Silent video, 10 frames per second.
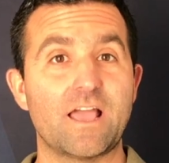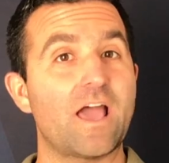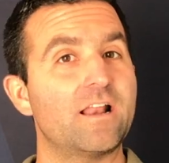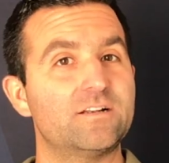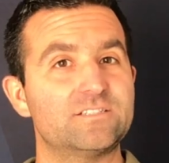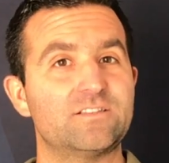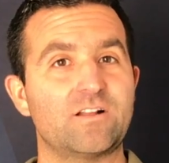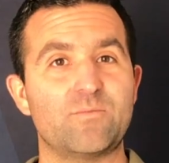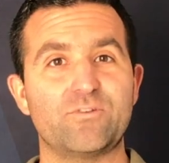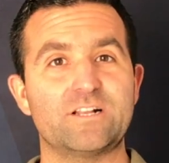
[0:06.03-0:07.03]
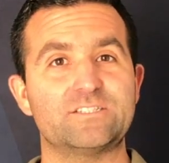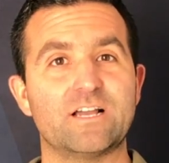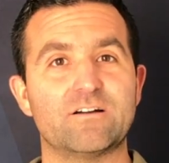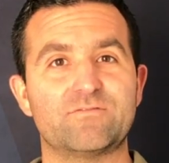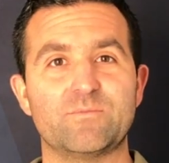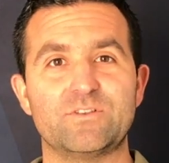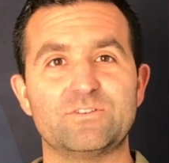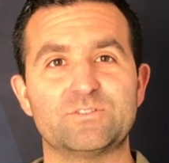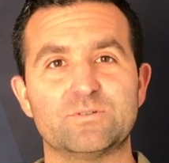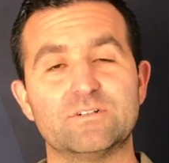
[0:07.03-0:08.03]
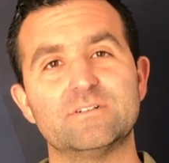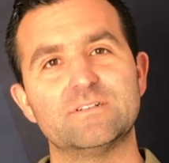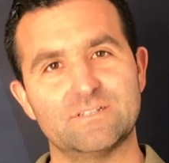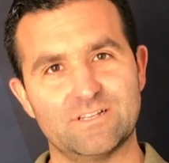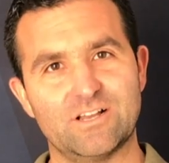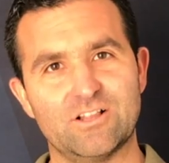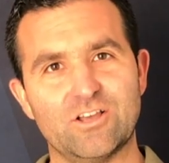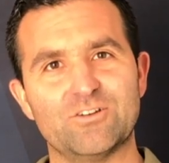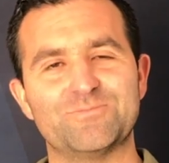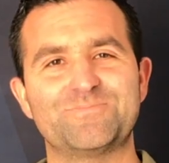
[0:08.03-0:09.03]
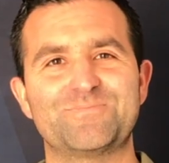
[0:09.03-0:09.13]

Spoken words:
and I just thought I'd branch out from the usual hello.